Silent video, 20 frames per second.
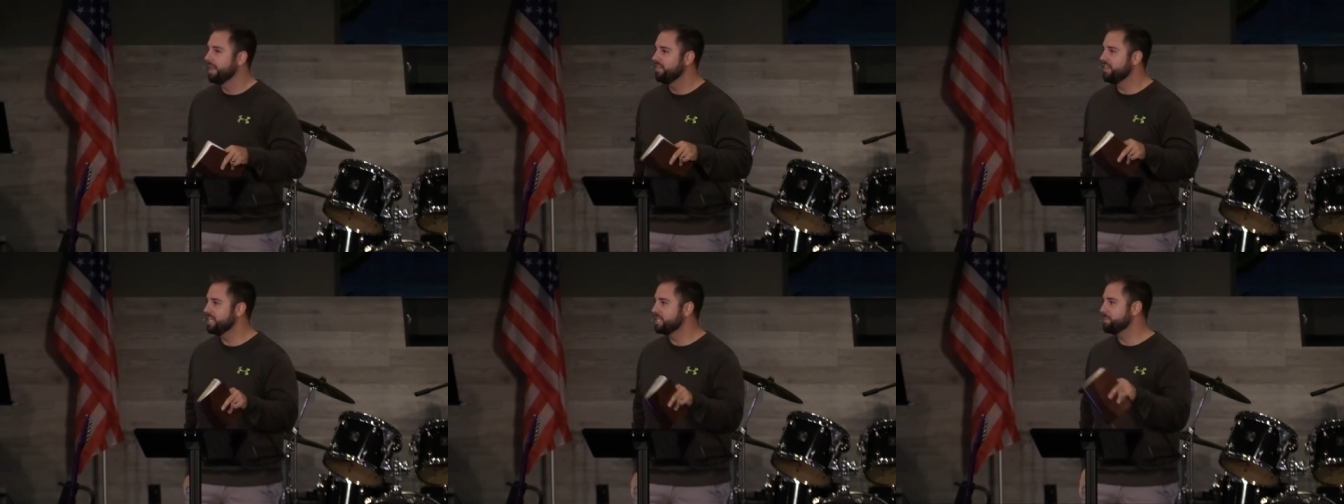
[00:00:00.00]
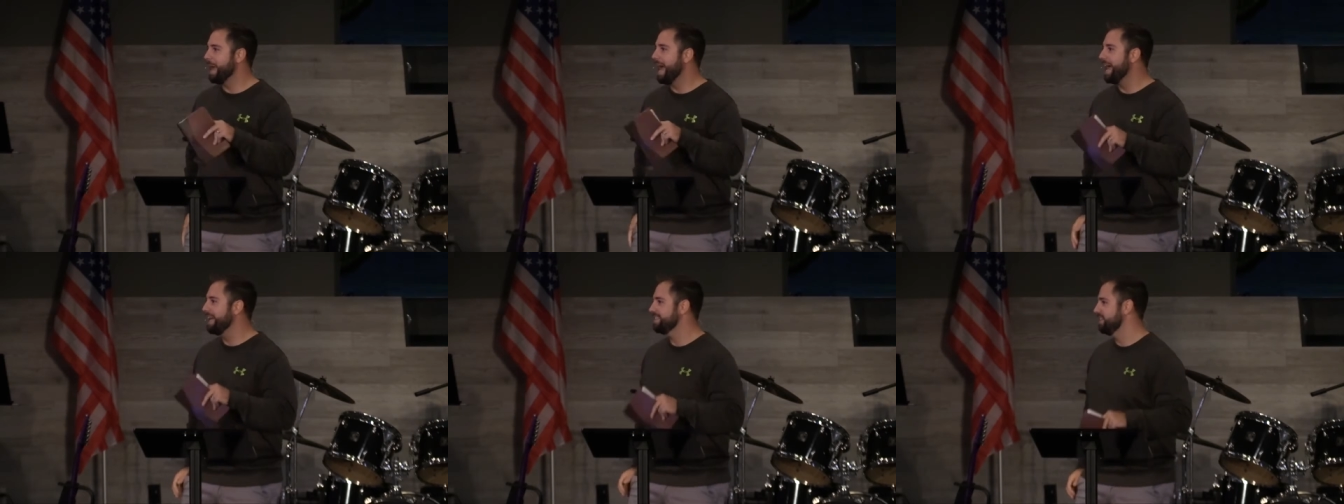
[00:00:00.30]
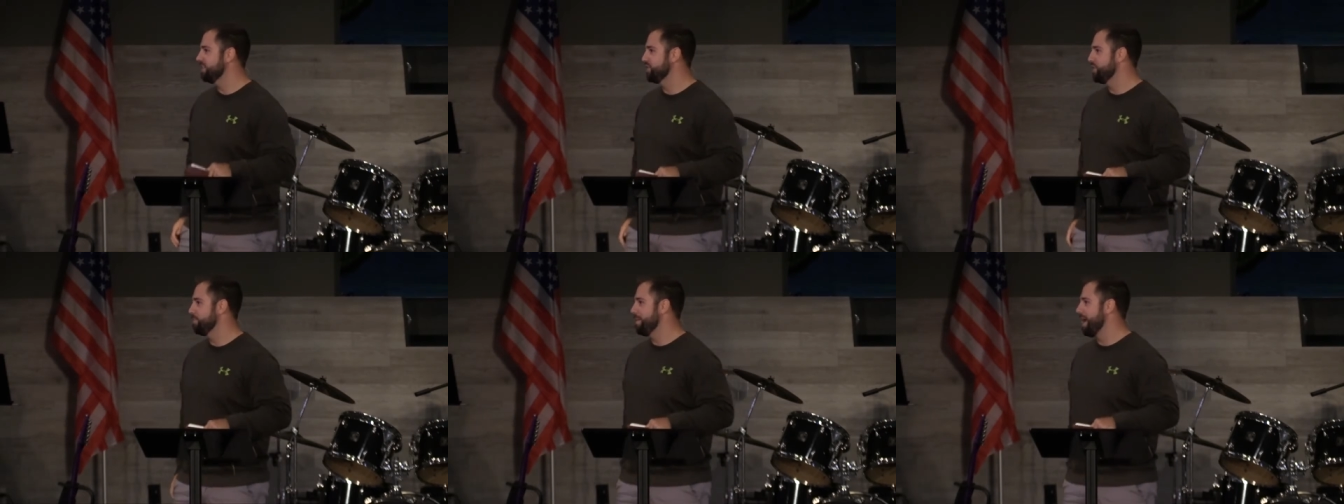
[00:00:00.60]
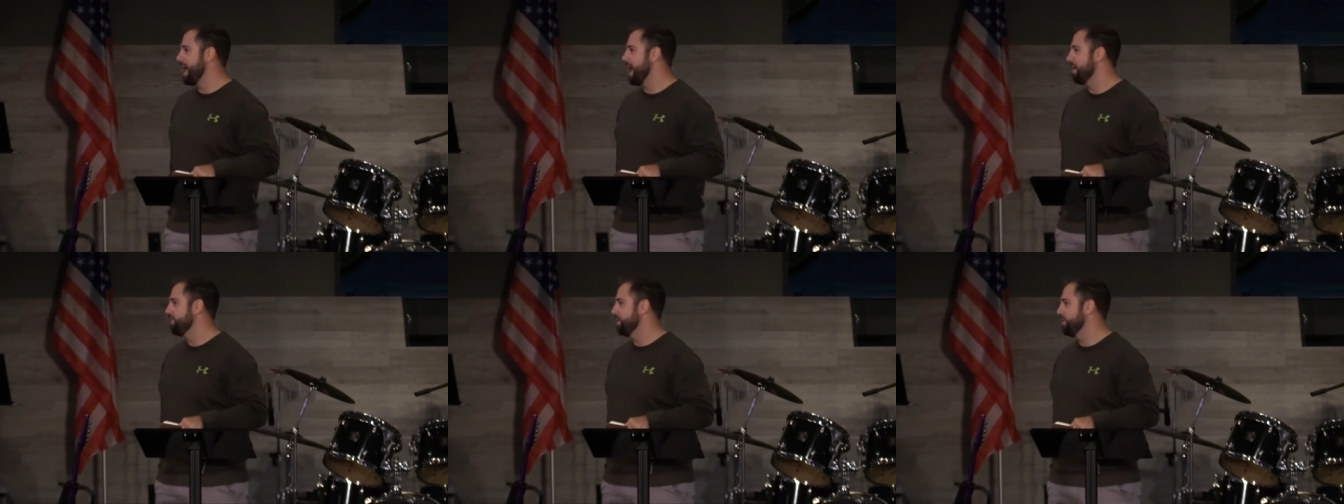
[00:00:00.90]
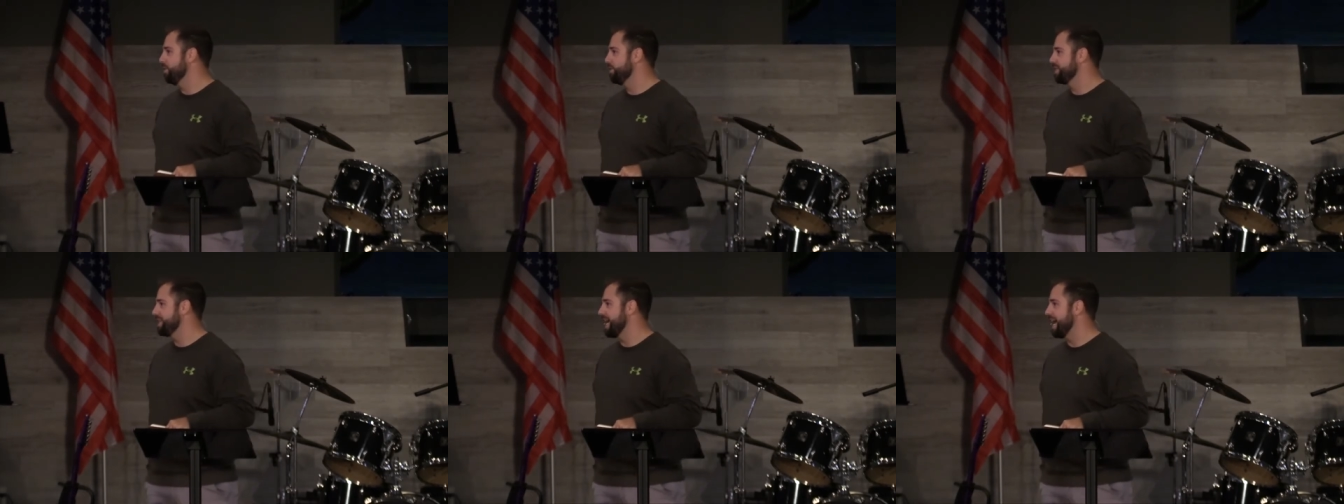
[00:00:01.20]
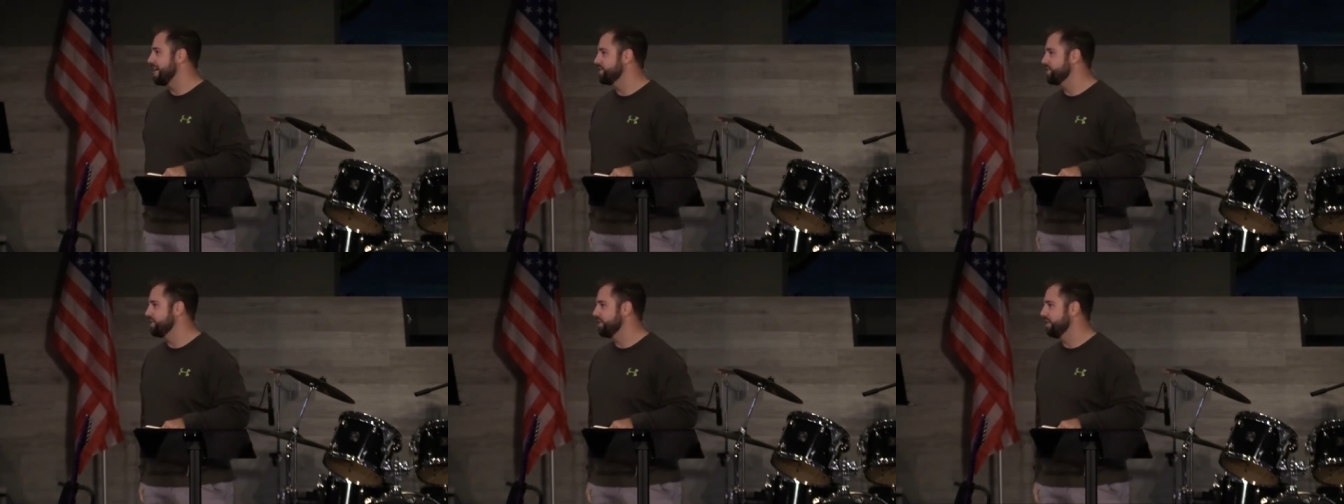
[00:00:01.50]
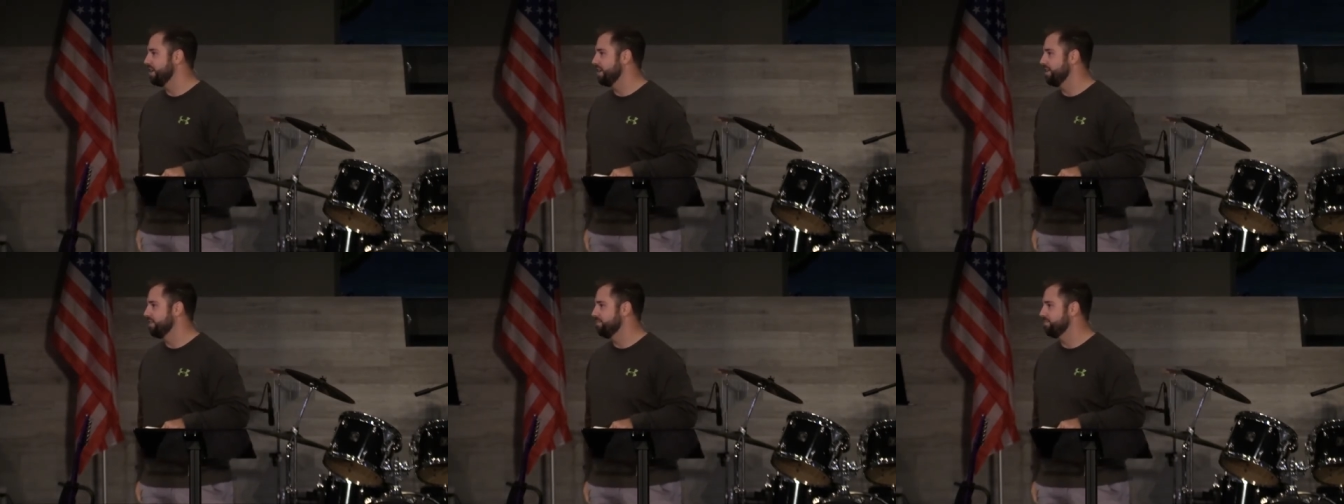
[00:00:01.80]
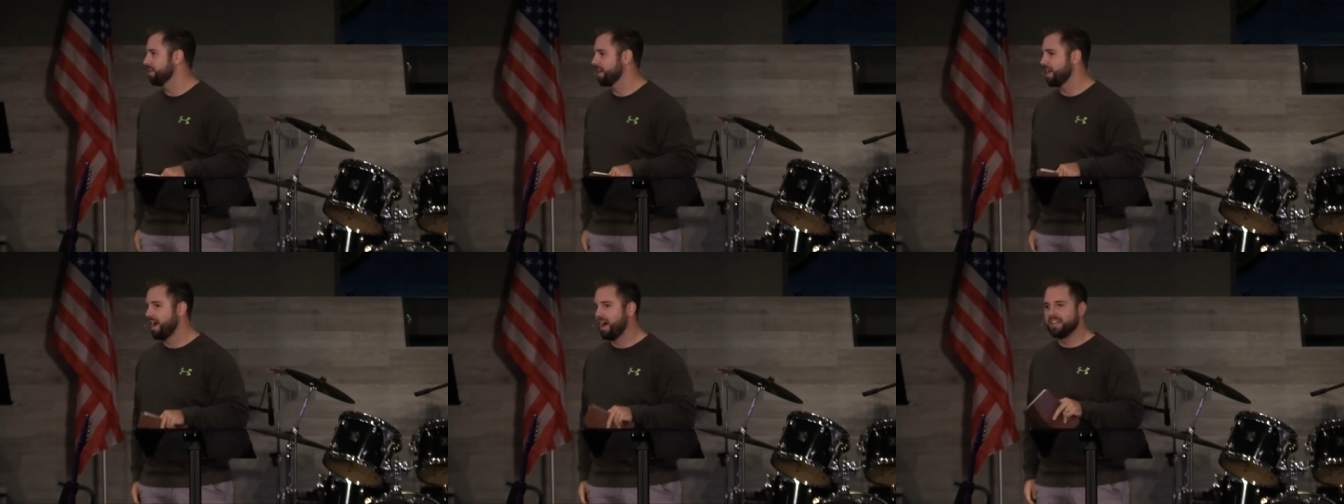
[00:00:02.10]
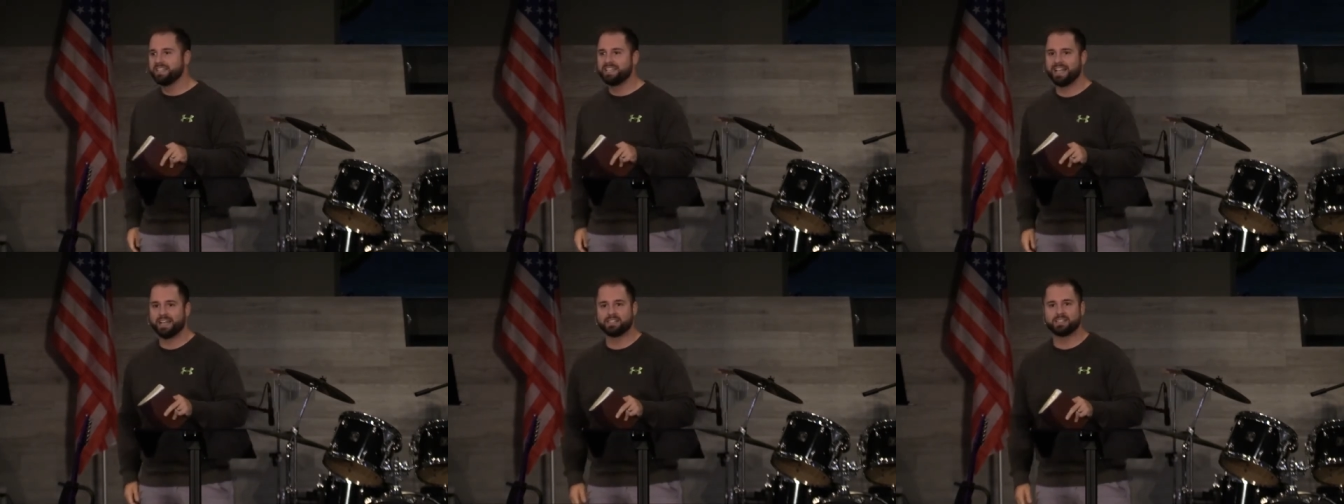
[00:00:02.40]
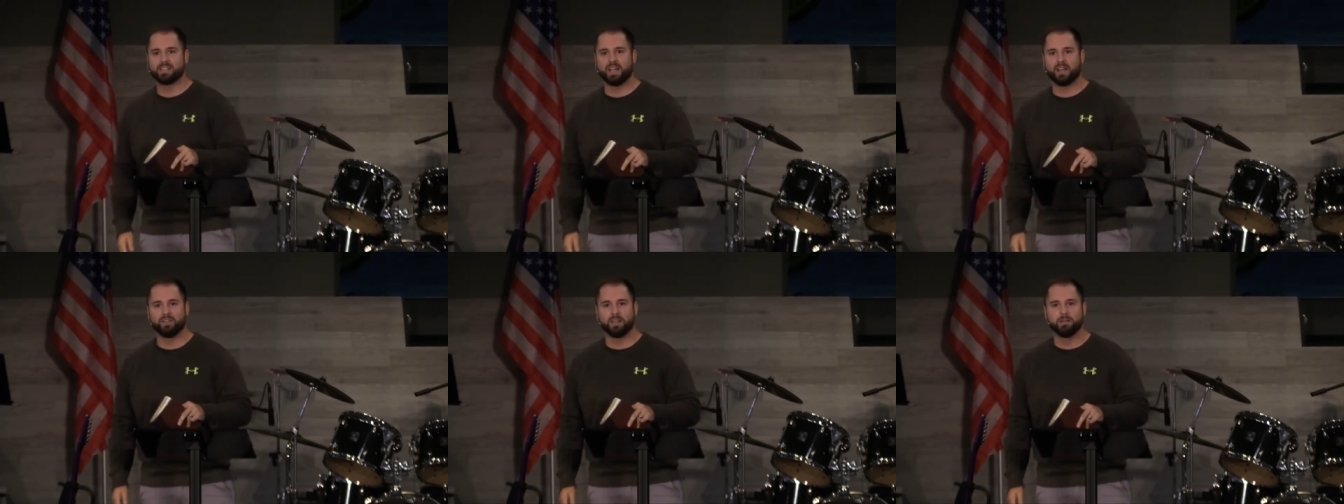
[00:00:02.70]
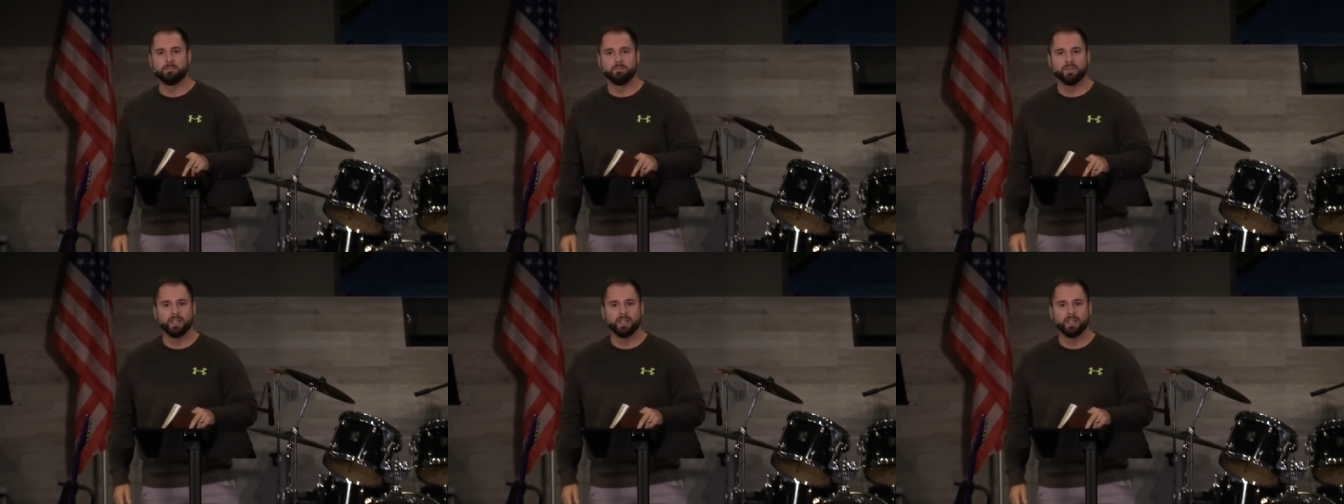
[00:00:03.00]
This passage in Matthew, it's actually the context of it,